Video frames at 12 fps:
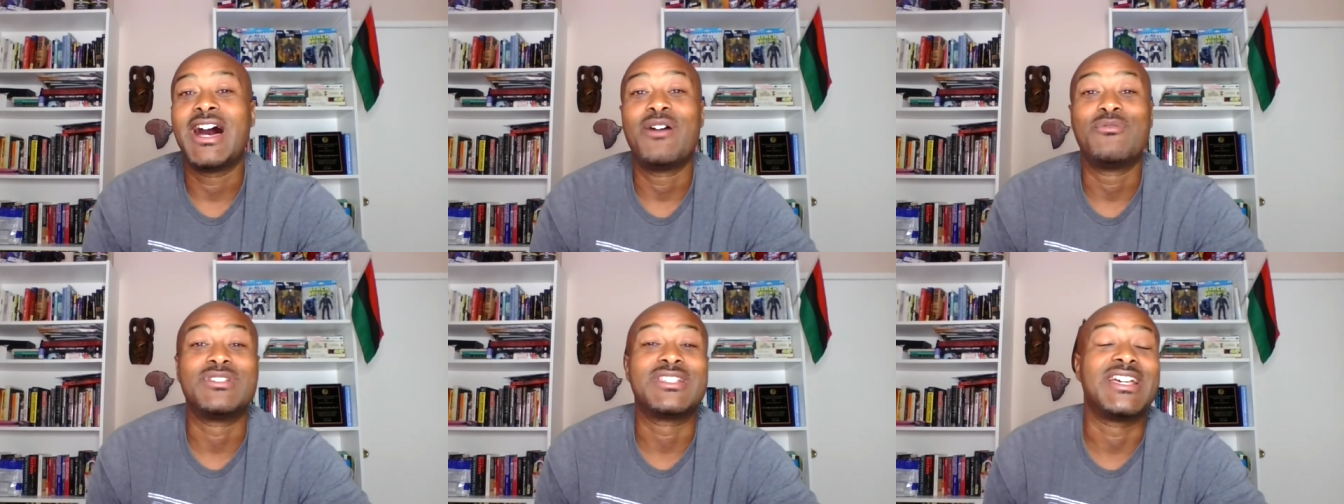I
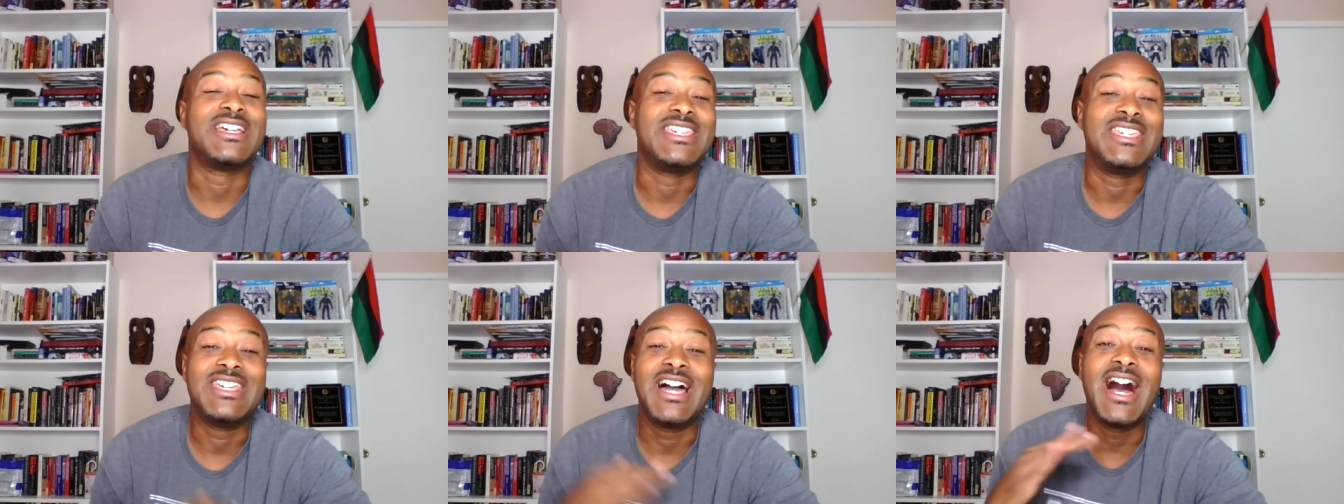was a
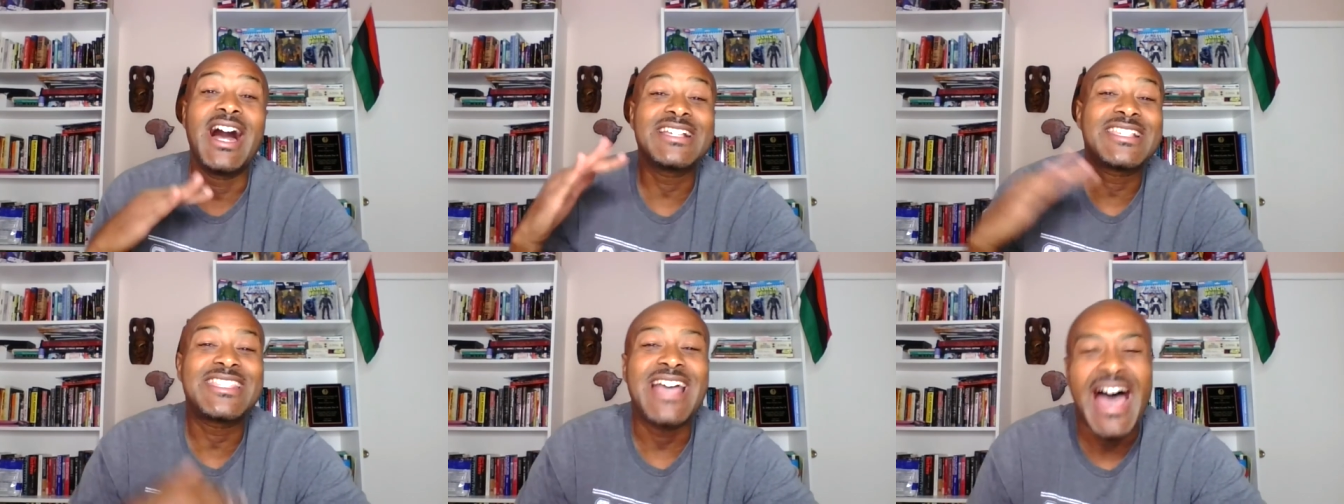
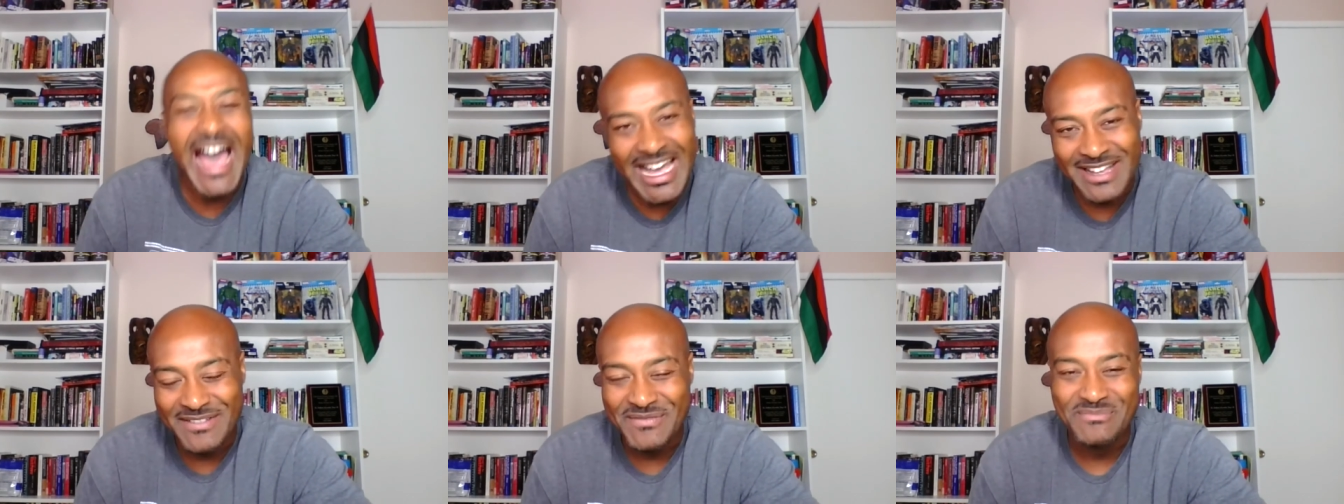youngster,
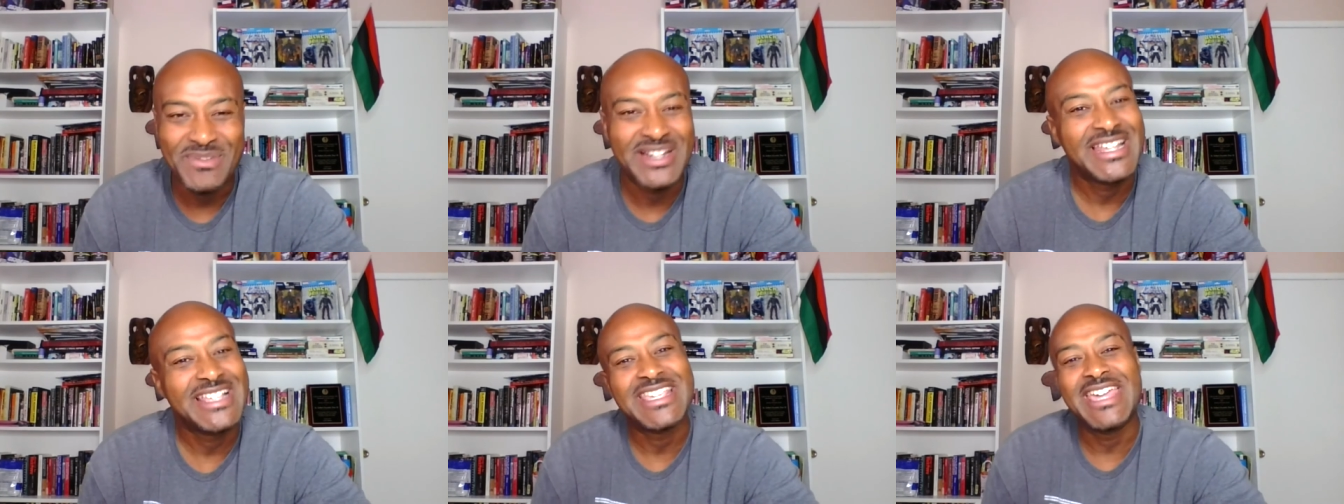but
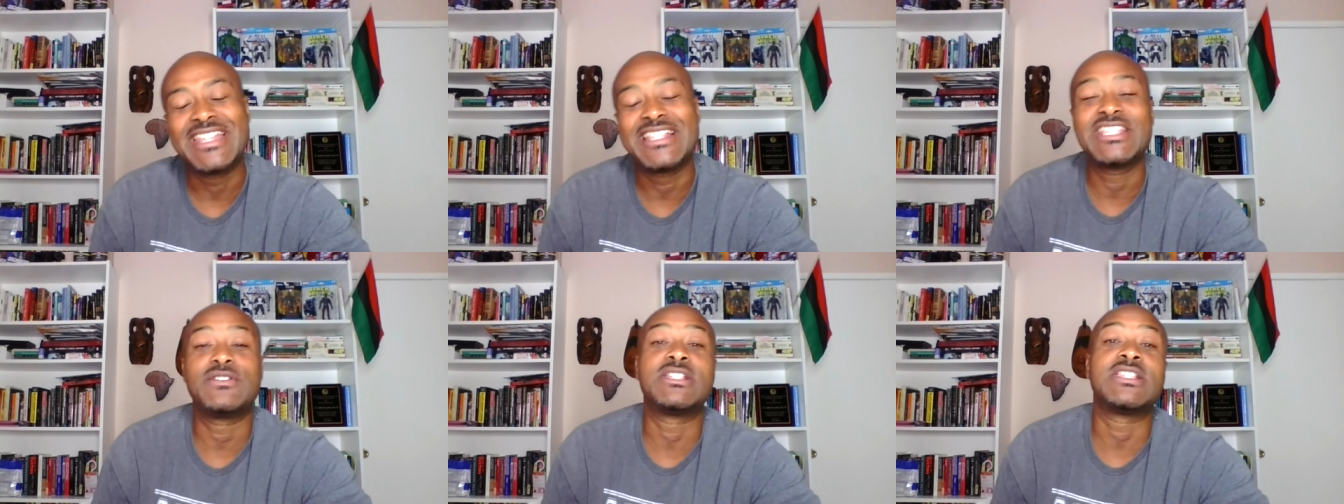let's get
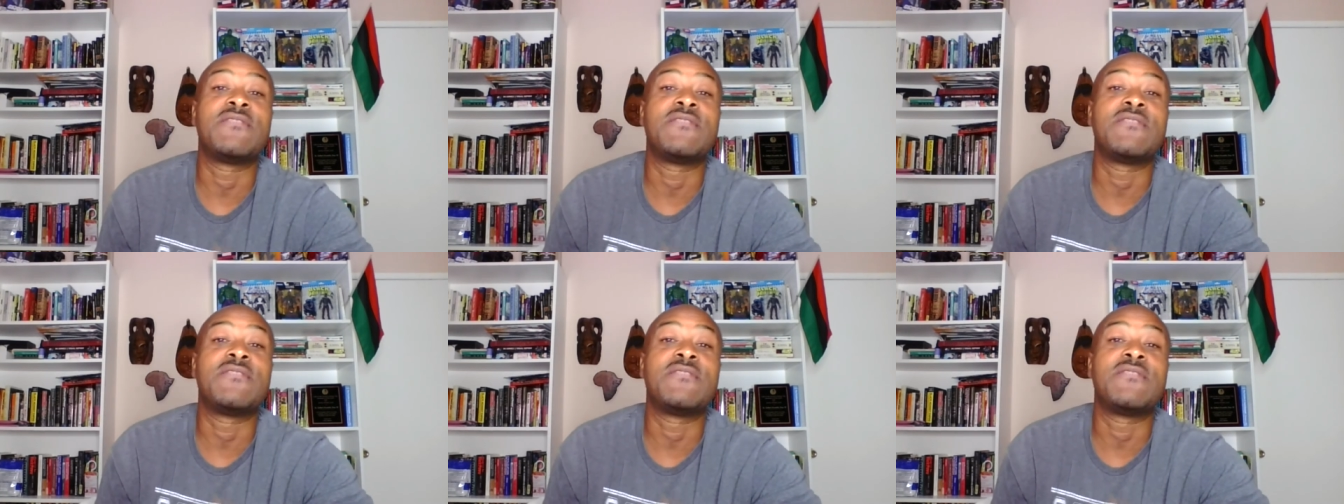into this.